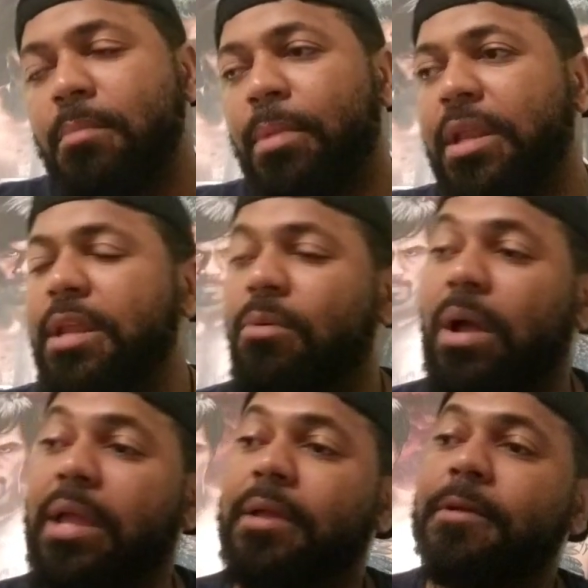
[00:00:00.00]
But
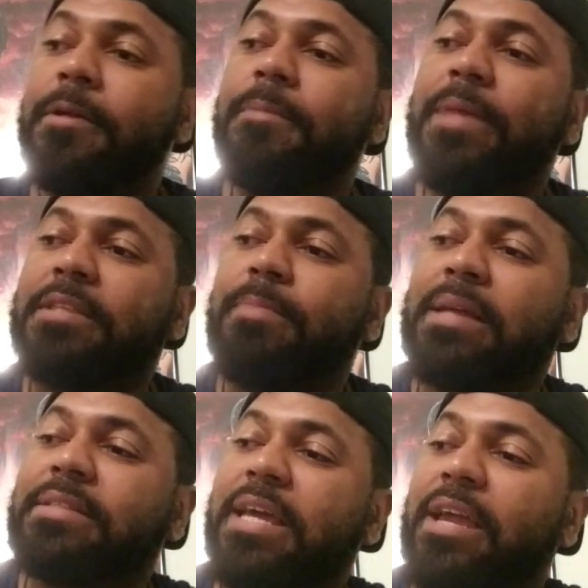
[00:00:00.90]
anyway, that's
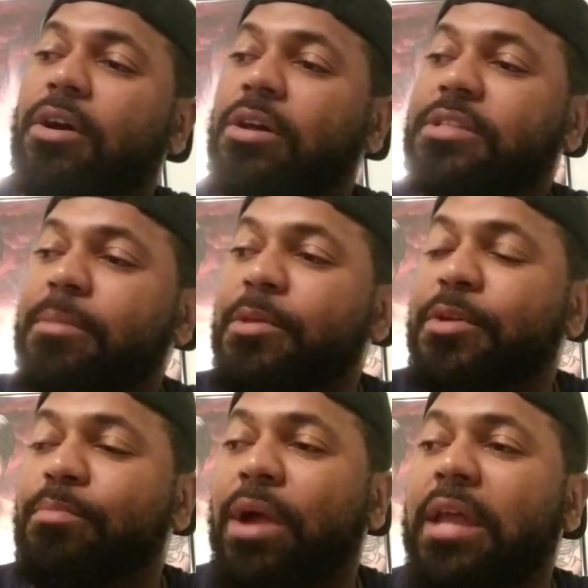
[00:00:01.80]
my take on
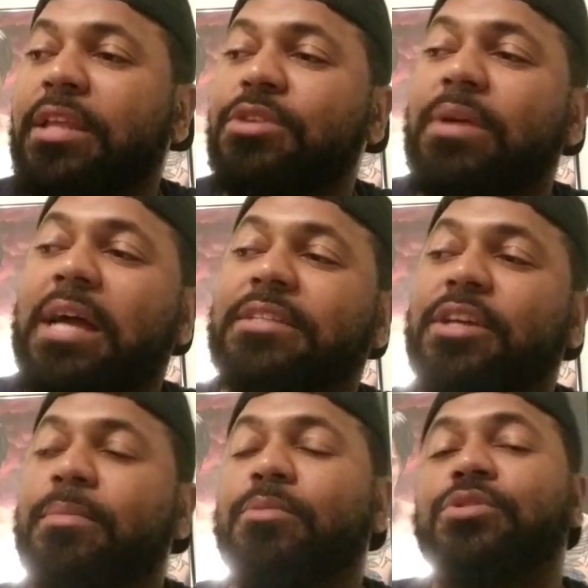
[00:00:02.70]
Timothy Bradley. You guys
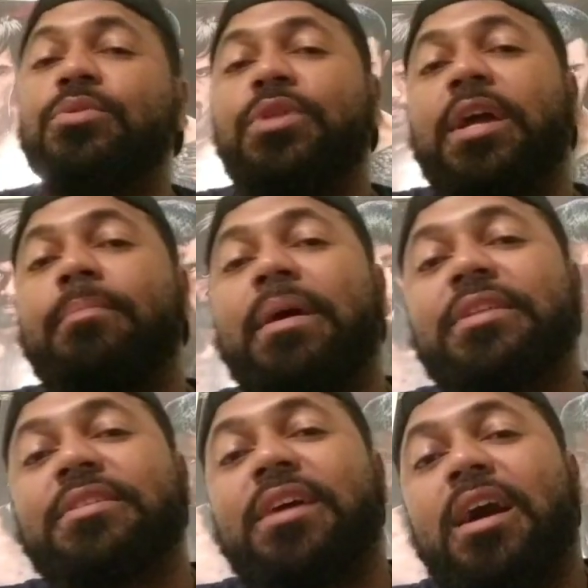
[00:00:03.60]
tell me what you think
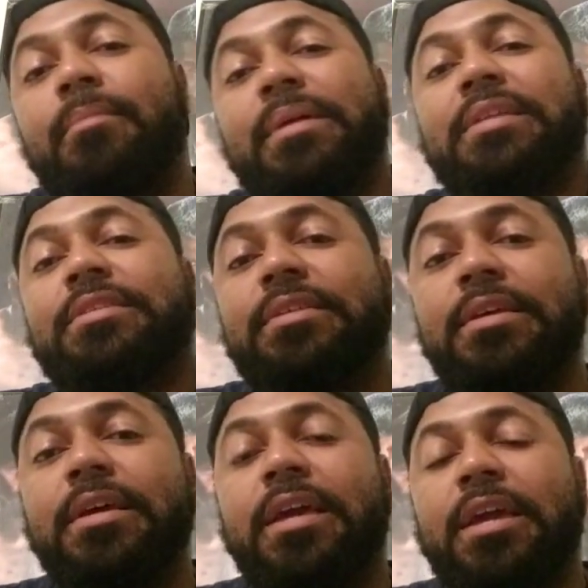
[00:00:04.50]
about his comments
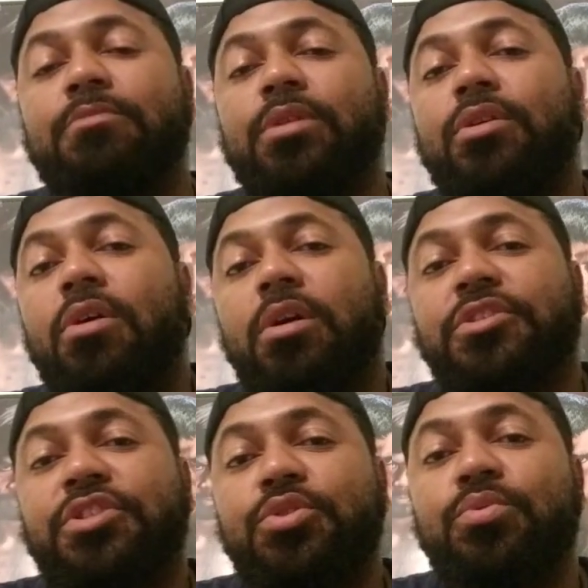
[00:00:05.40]
in
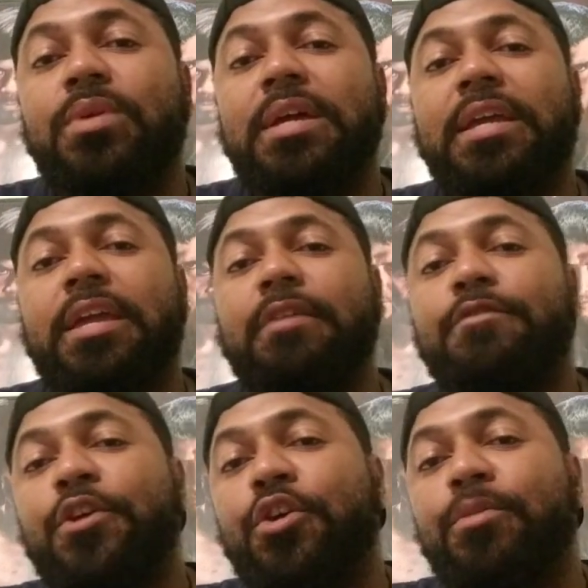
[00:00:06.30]
regards to
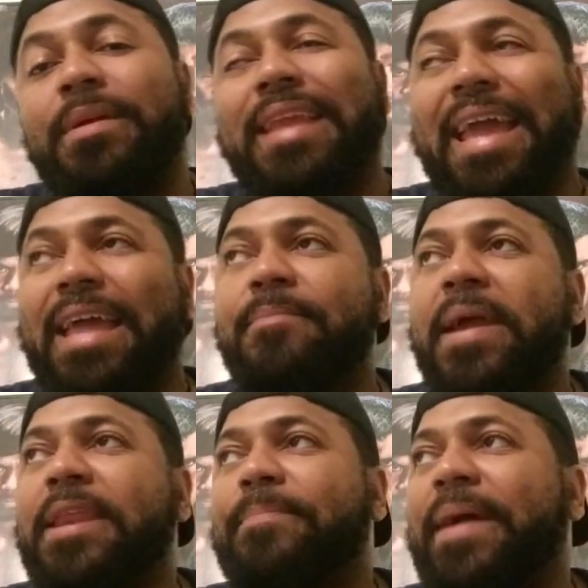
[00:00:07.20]
Keith Thurman and
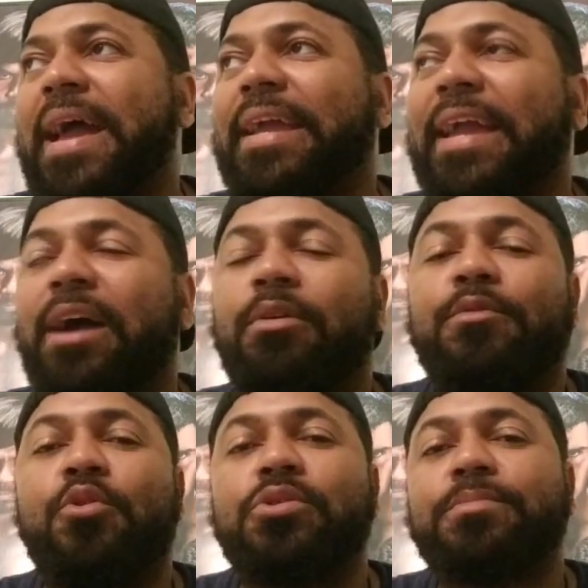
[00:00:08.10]
Manny Pacquiao.
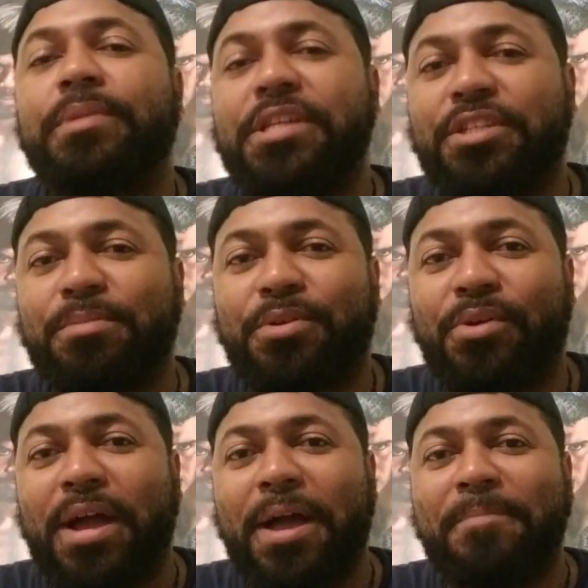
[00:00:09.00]
Of course, please
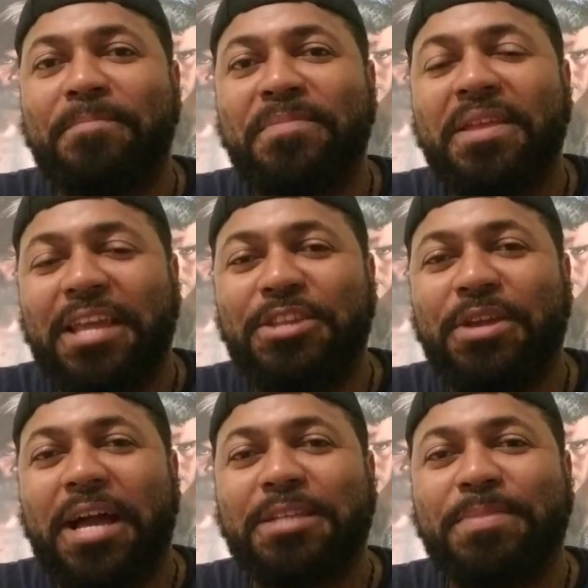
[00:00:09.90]
subscribe. And
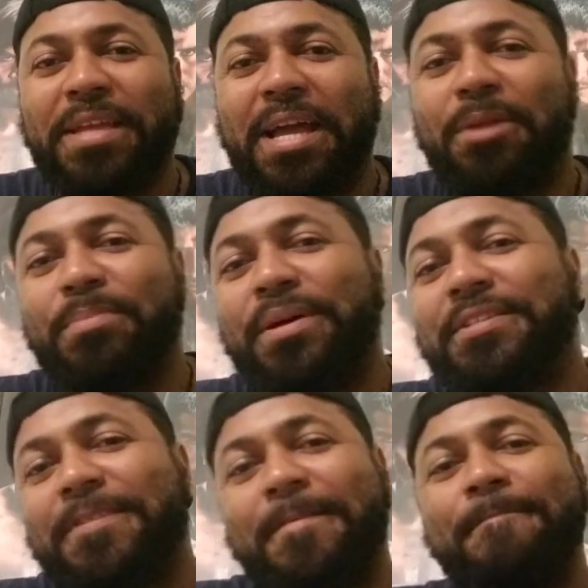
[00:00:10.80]
you guys been
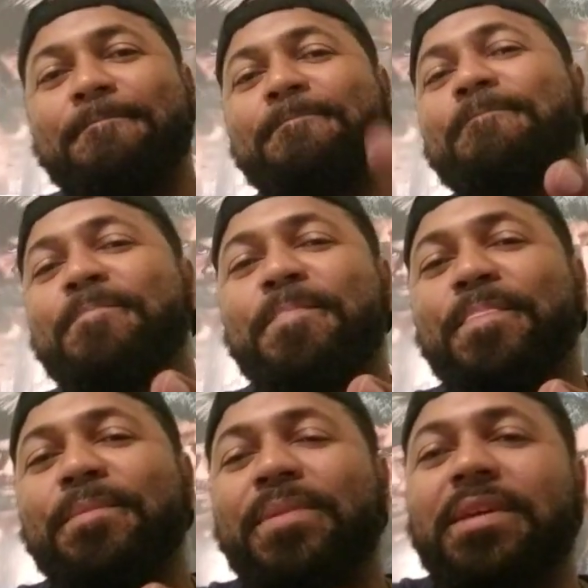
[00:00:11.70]
counterpunched.
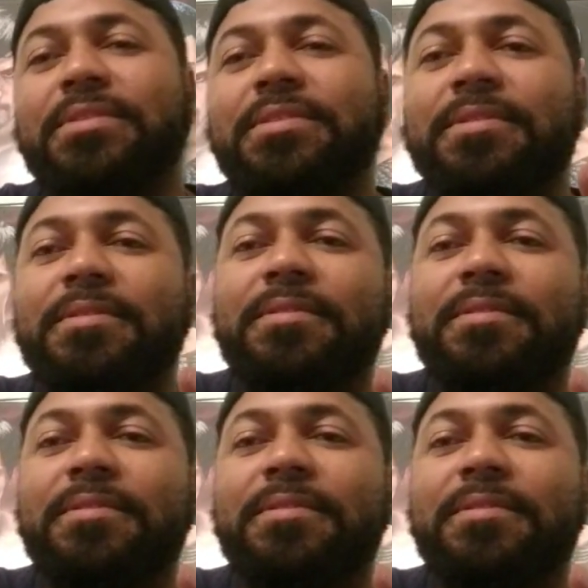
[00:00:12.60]
Peace.